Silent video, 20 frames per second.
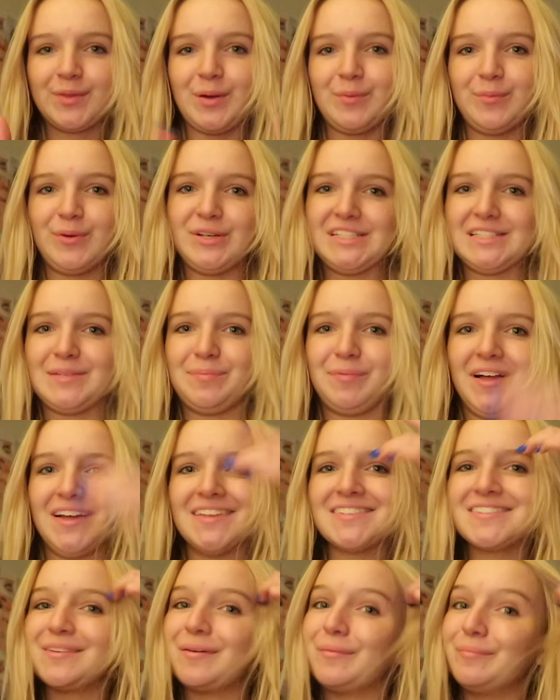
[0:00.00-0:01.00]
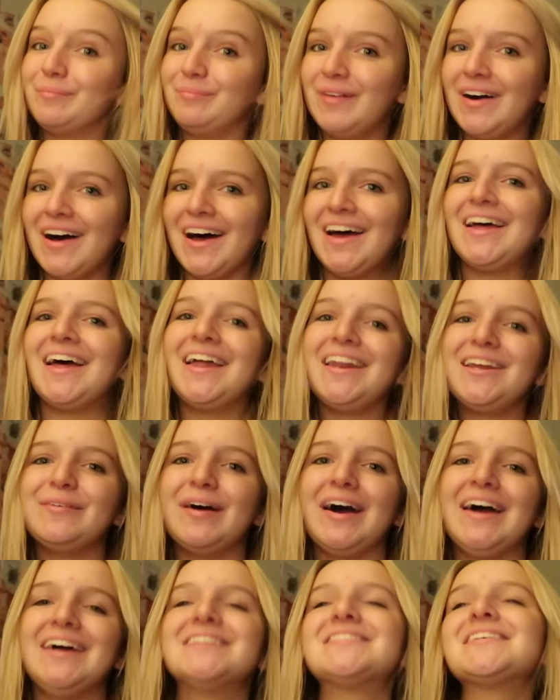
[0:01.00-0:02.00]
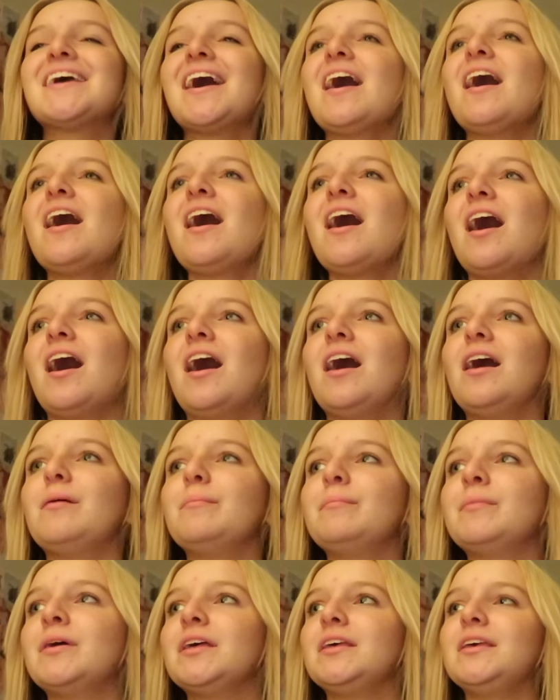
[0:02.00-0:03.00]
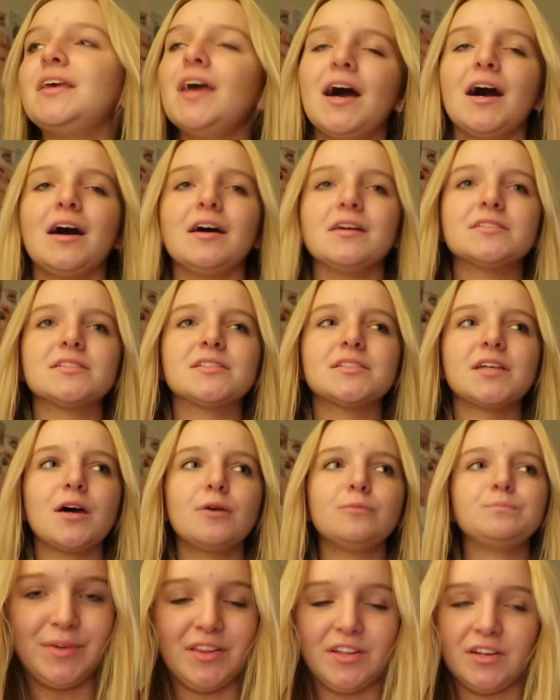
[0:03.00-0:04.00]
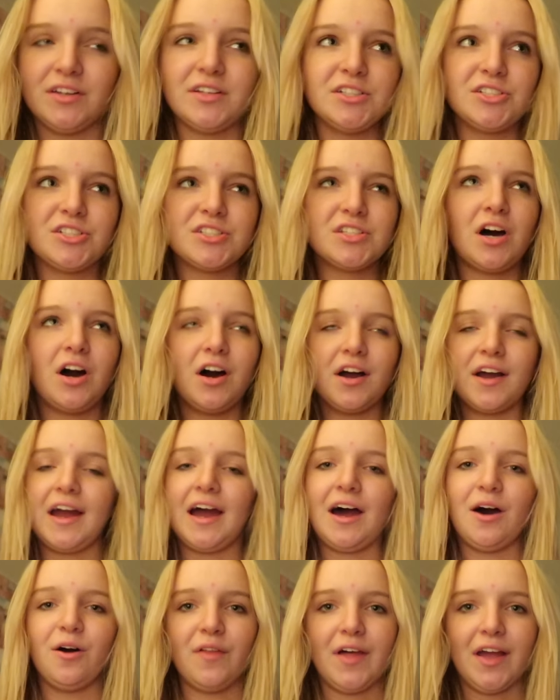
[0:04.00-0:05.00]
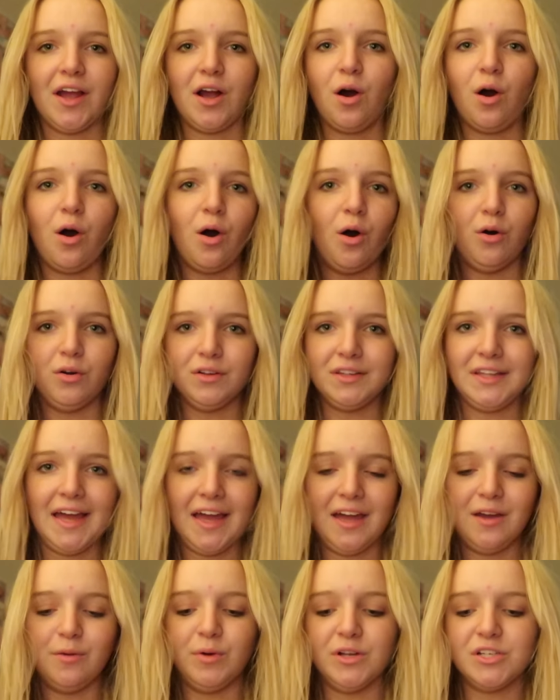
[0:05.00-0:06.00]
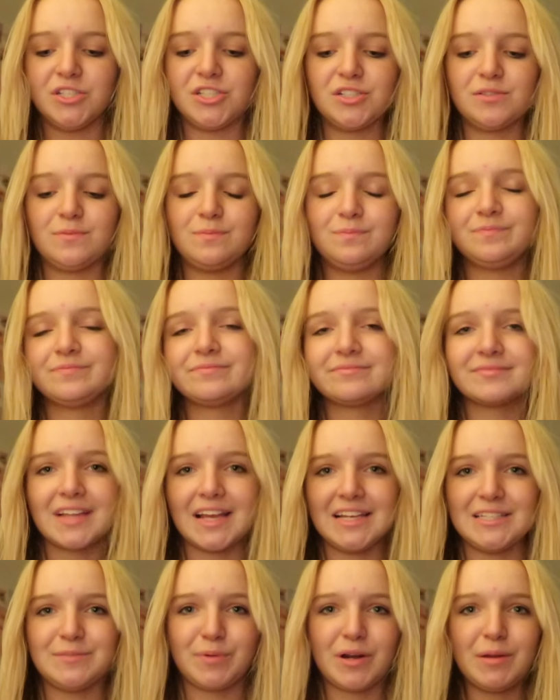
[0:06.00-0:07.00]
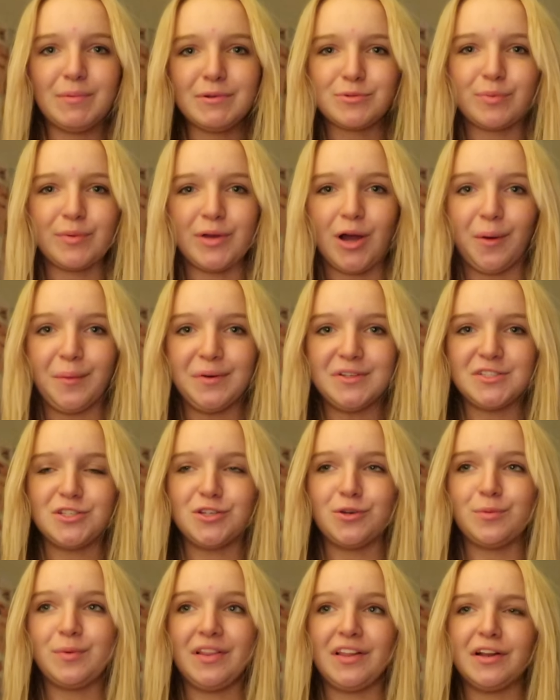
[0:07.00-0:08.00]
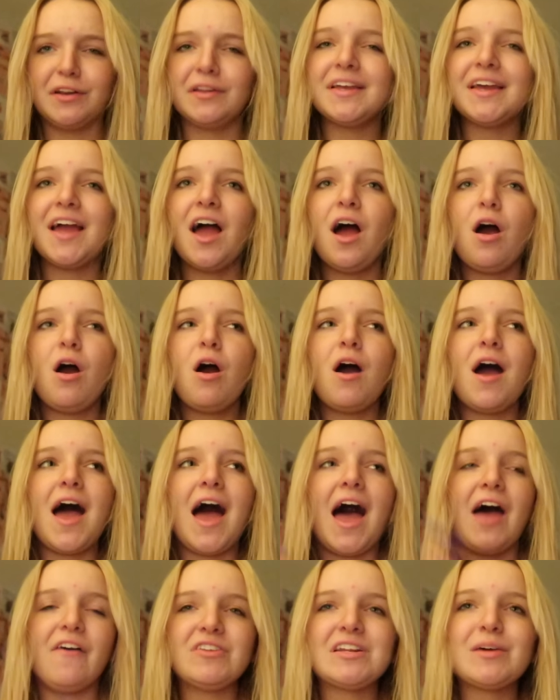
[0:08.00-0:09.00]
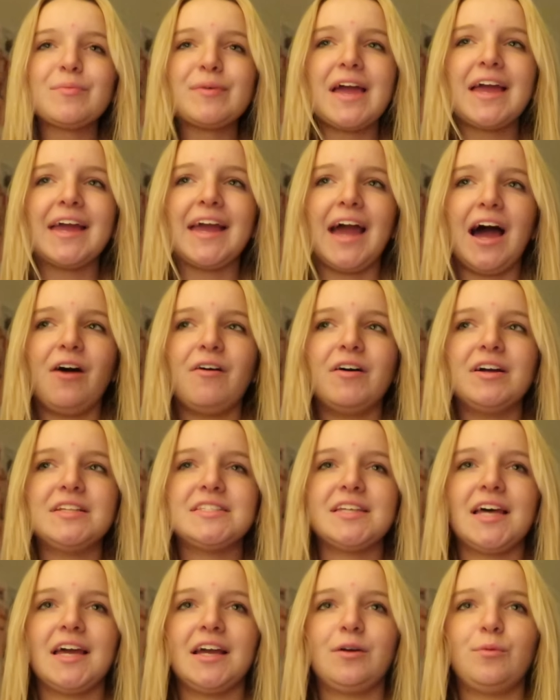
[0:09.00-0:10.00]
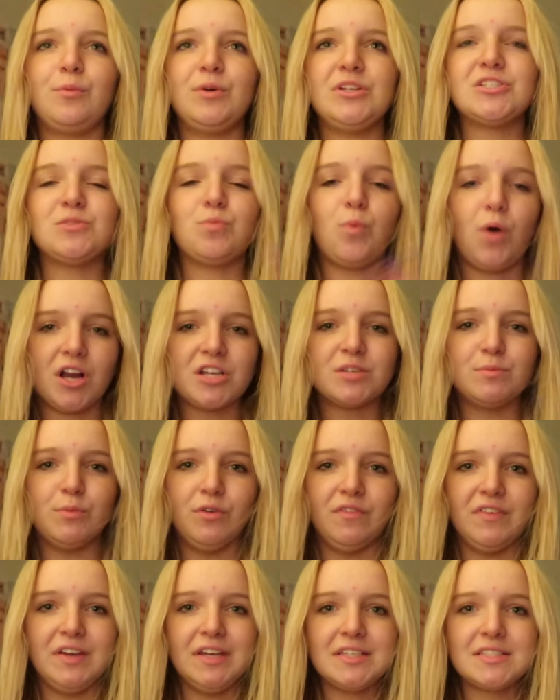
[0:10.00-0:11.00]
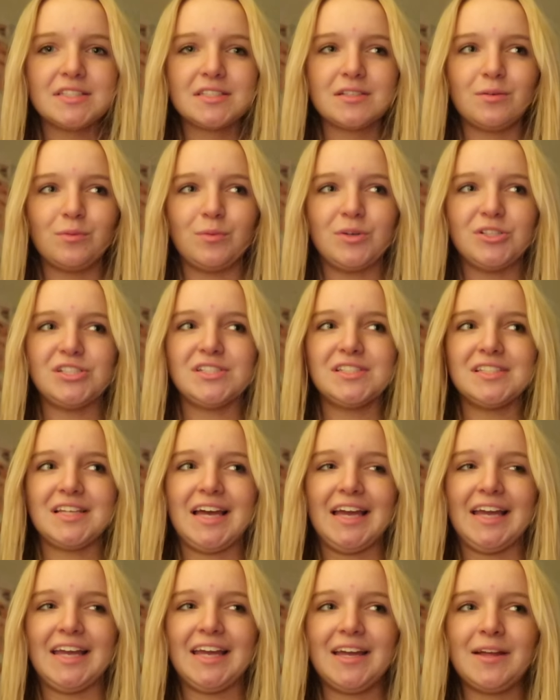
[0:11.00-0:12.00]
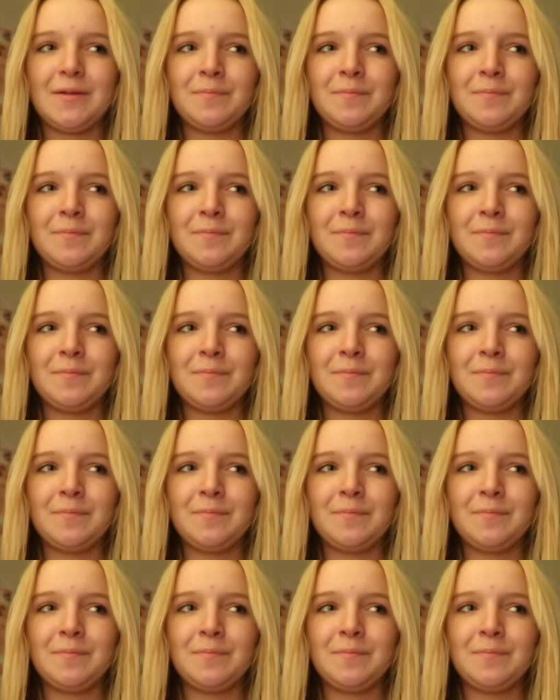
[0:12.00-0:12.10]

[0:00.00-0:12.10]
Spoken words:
which is a plus. But anyways, yeah, so we literally just hung out like all day, which is pretty much what we always do. We literally, every time we hang out, it's like we just watch movies, which is like